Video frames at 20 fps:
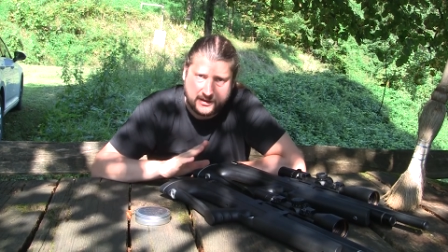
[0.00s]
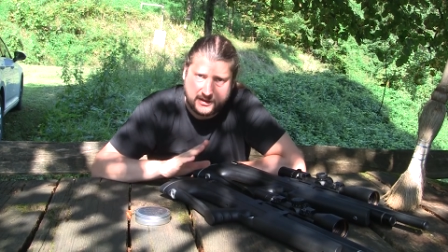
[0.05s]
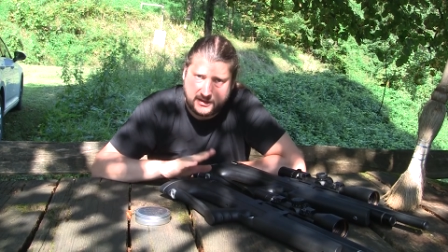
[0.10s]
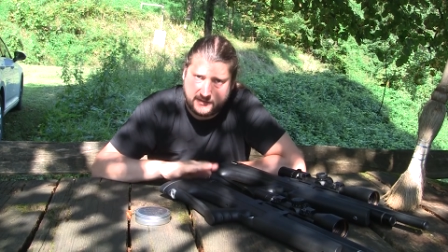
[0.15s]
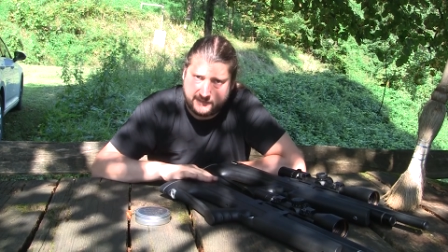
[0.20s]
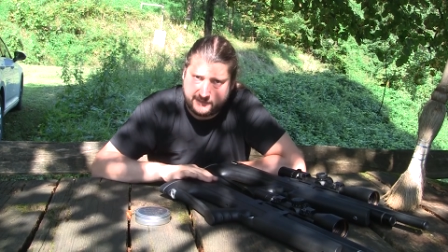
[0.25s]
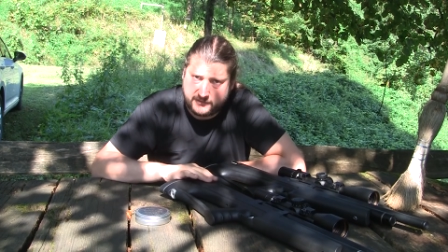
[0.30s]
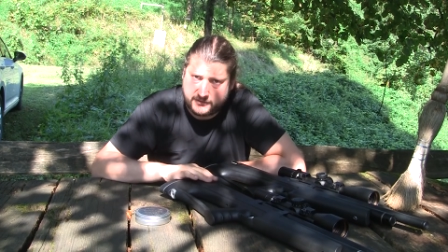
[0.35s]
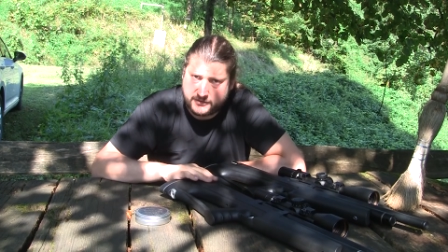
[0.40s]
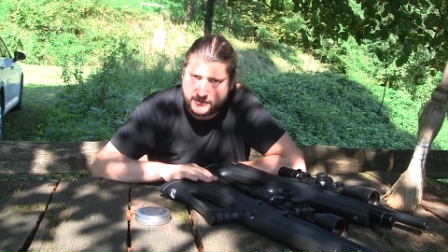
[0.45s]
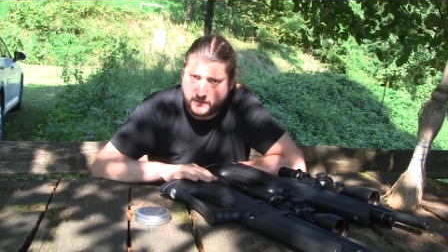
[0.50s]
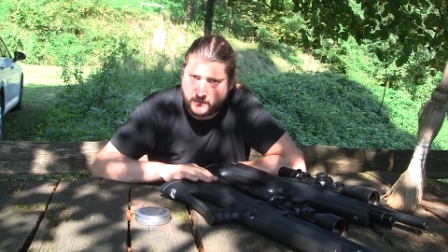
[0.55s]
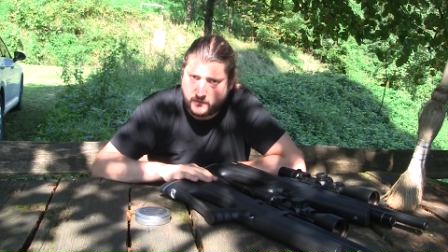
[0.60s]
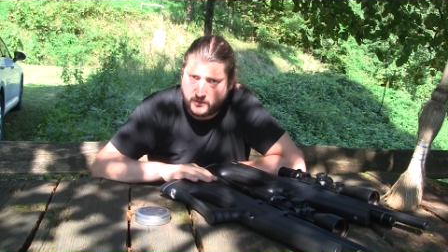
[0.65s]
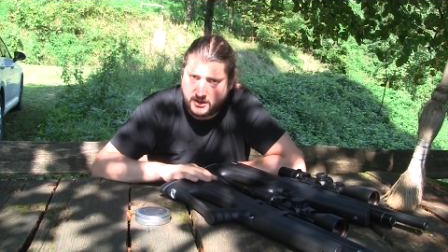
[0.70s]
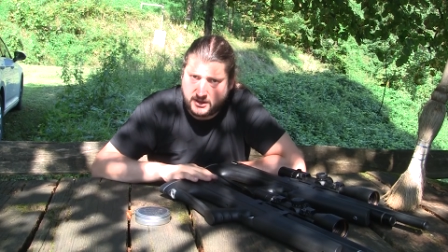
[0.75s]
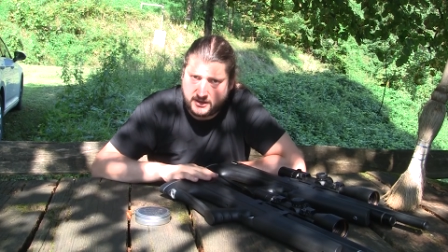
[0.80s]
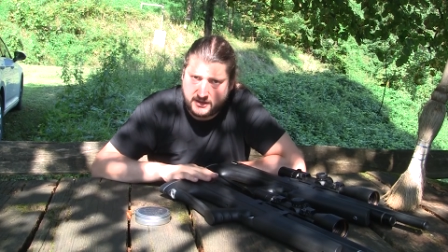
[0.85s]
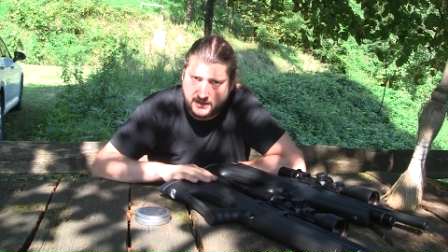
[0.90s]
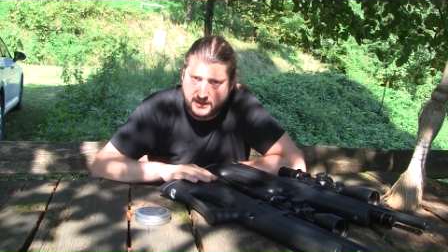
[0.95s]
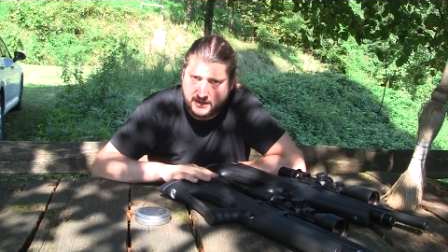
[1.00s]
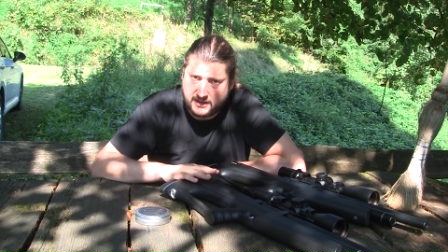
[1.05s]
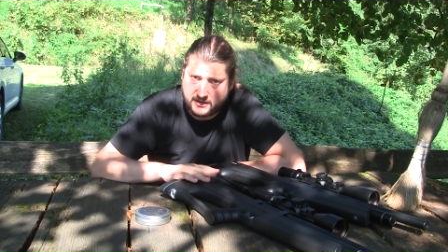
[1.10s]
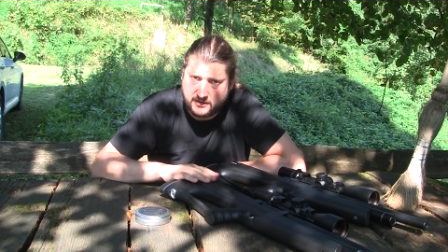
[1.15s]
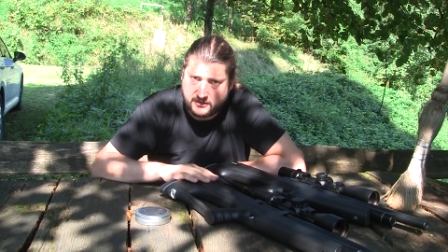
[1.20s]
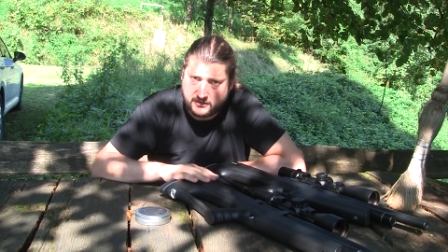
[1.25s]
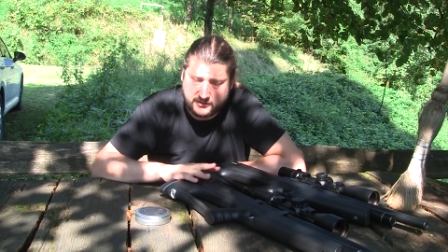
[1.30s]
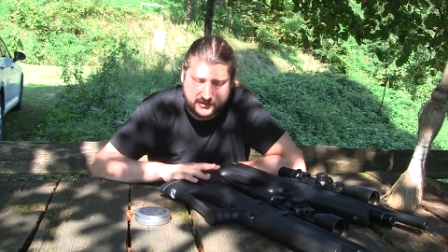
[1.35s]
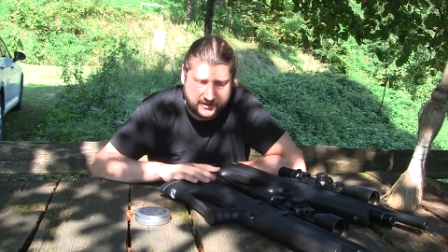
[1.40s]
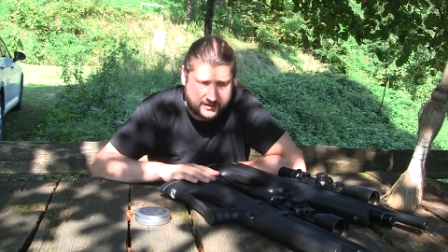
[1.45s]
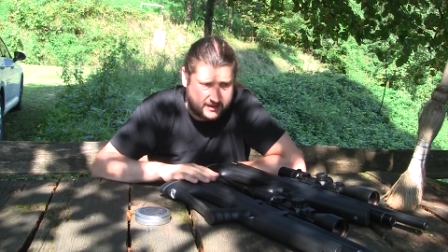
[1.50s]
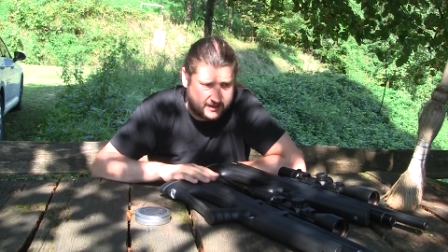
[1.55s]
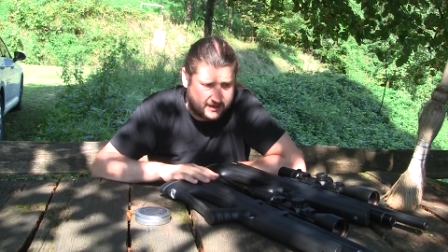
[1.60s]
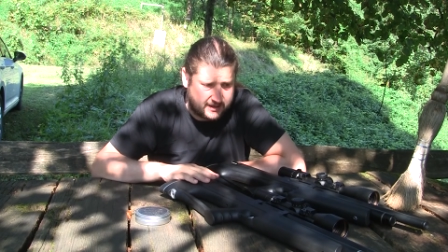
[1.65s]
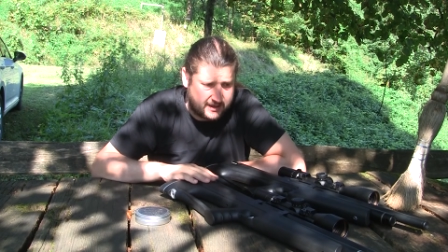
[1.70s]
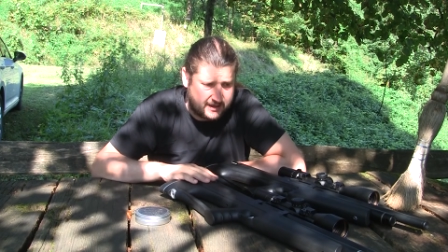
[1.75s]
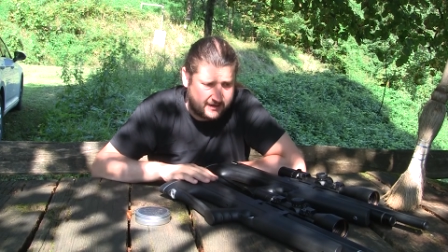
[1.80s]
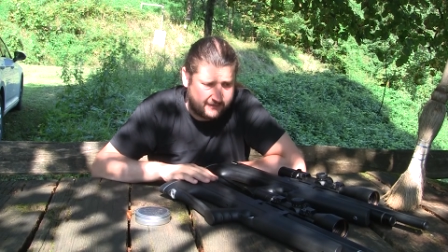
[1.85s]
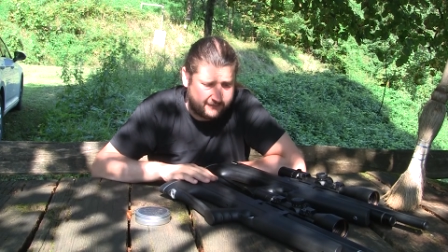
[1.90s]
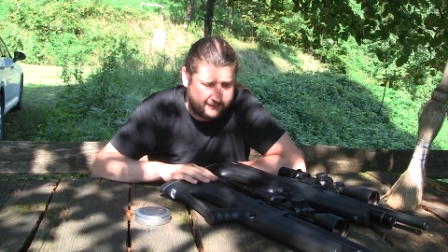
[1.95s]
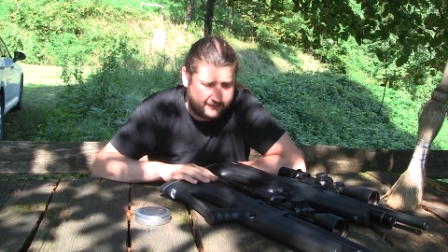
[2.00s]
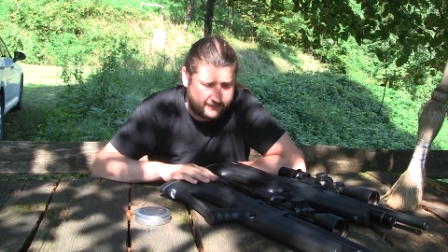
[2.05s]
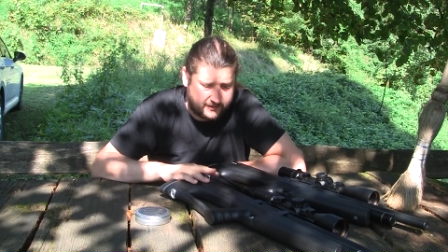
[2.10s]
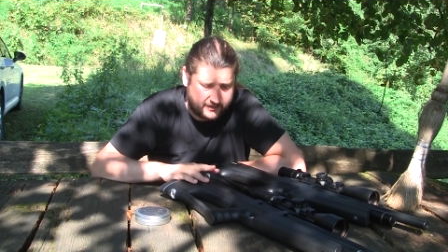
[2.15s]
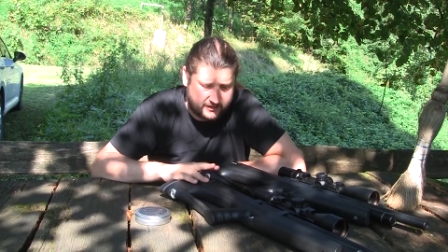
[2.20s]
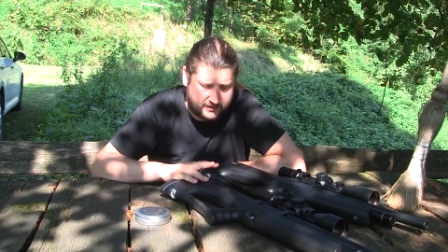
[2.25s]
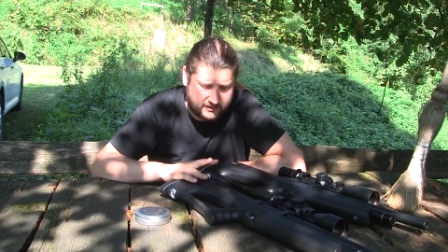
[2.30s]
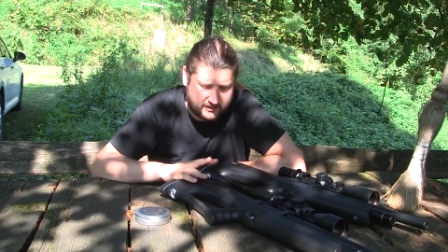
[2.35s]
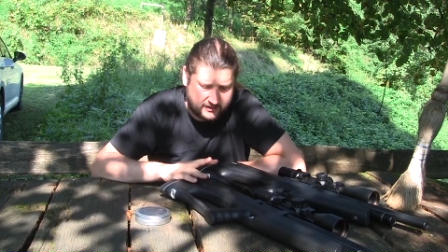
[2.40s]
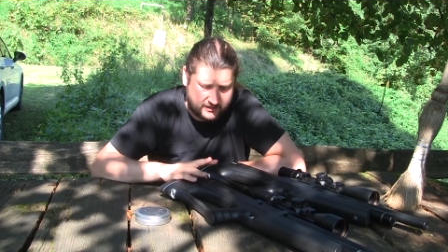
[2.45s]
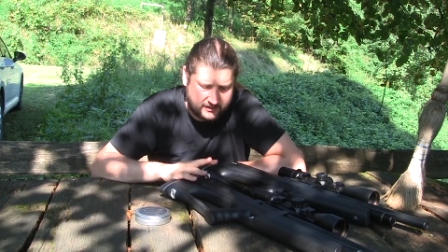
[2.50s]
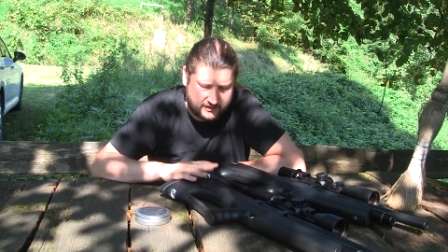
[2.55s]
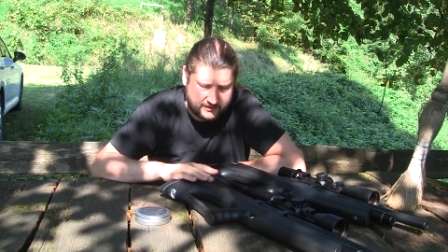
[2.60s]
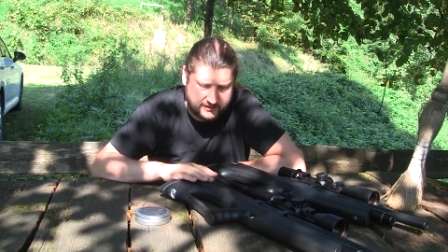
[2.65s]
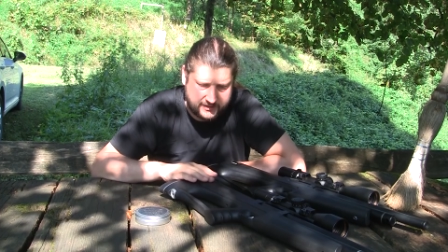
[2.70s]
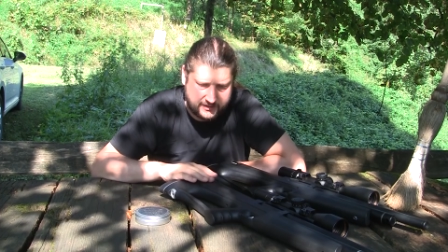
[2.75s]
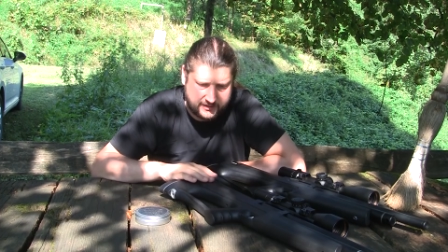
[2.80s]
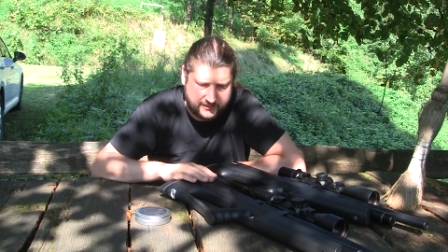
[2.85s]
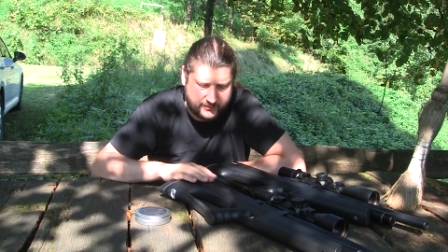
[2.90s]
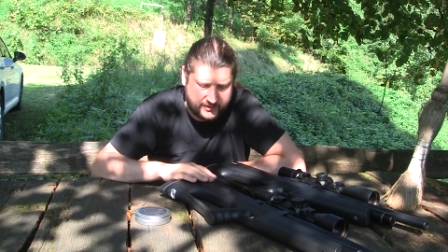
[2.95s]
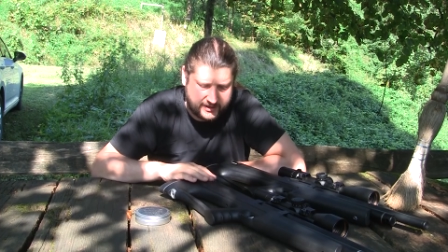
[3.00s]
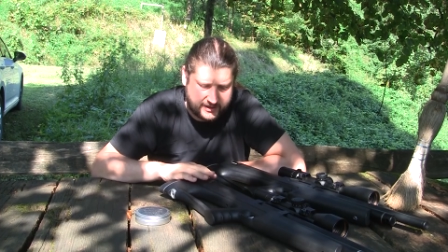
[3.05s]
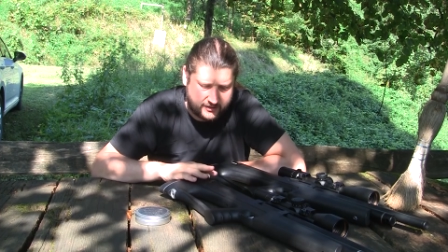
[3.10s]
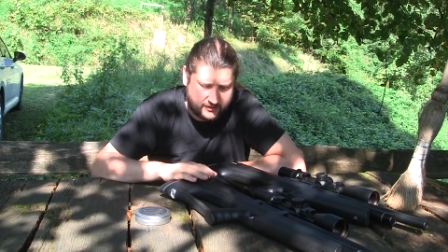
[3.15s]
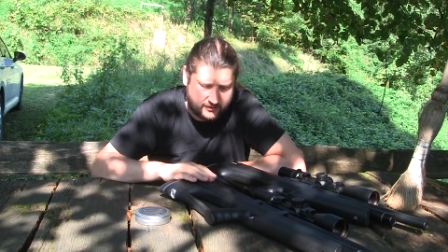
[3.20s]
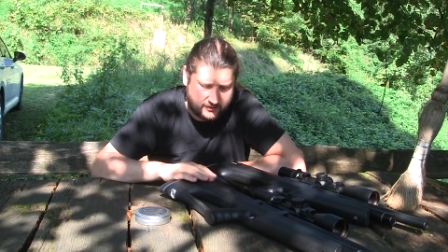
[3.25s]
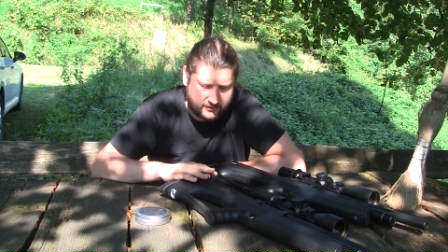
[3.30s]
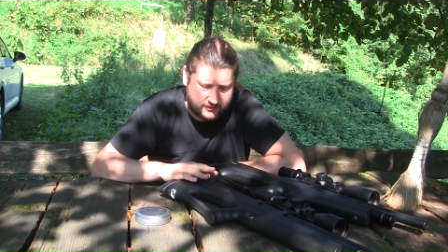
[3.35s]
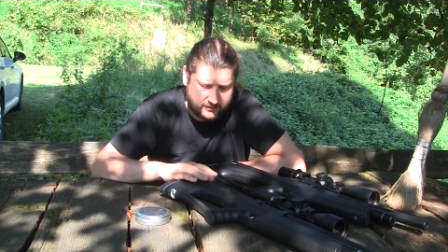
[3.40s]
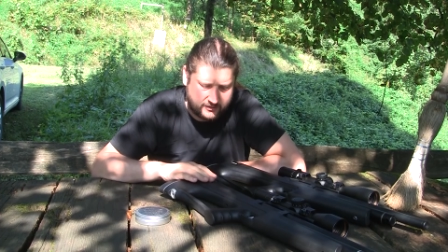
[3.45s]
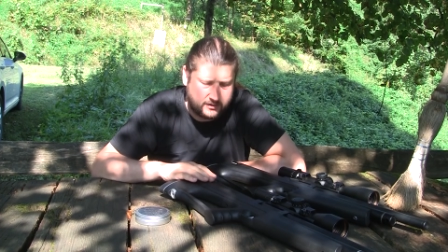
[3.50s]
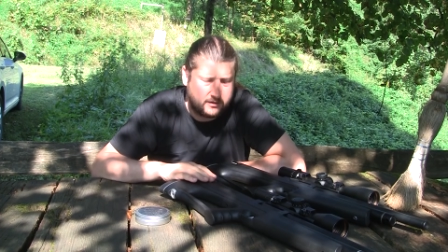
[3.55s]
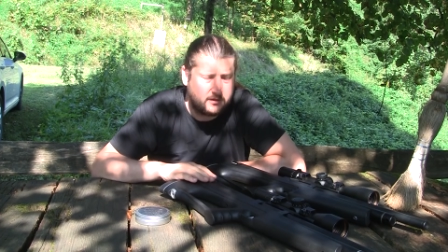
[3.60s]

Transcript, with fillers: in version 1 I currently have uh, the barrel